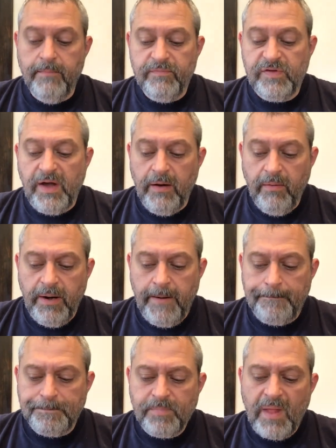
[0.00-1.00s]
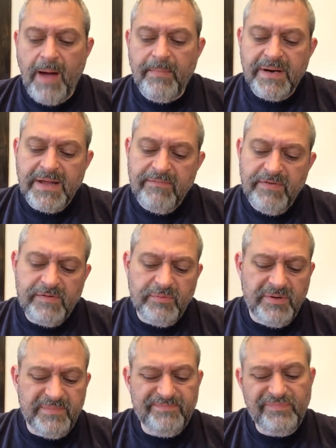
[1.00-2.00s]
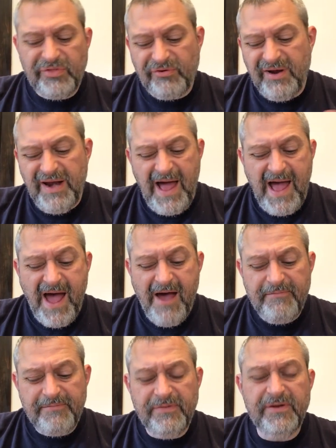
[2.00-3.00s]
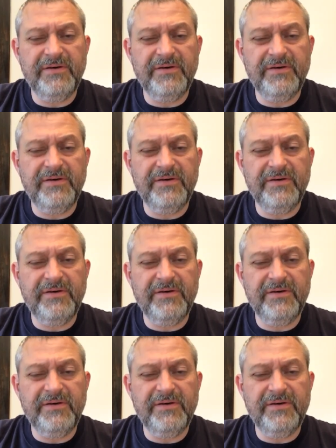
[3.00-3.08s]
So um, I'm going to give this one three and a half.